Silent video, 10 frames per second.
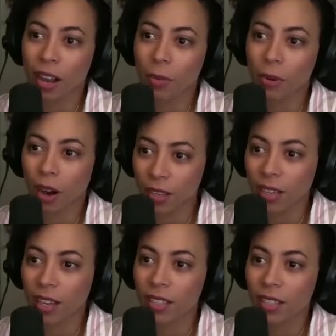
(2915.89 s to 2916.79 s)

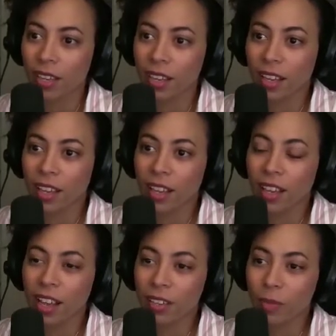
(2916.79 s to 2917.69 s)
process
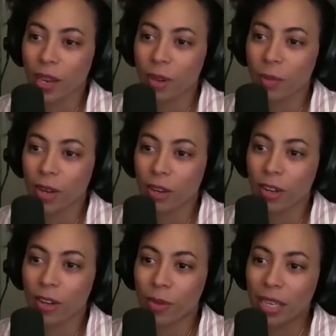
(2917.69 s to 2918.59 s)
has made me a better
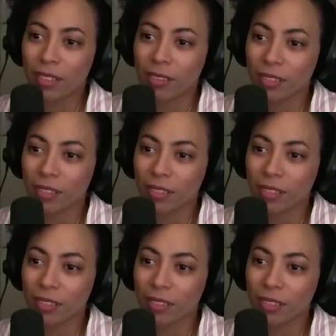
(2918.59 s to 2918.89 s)
human,